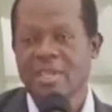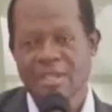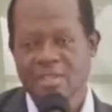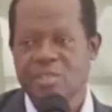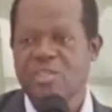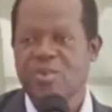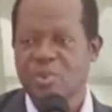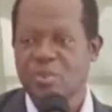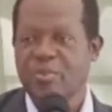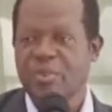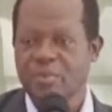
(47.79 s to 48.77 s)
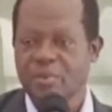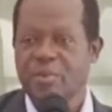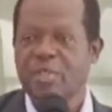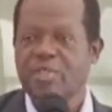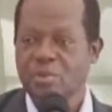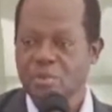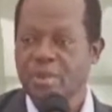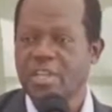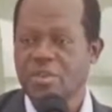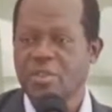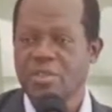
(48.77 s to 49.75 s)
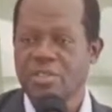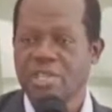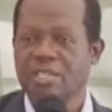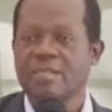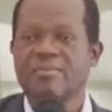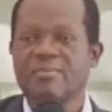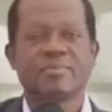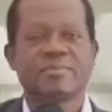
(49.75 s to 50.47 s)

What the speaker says: It is not appropriate for me to expose that.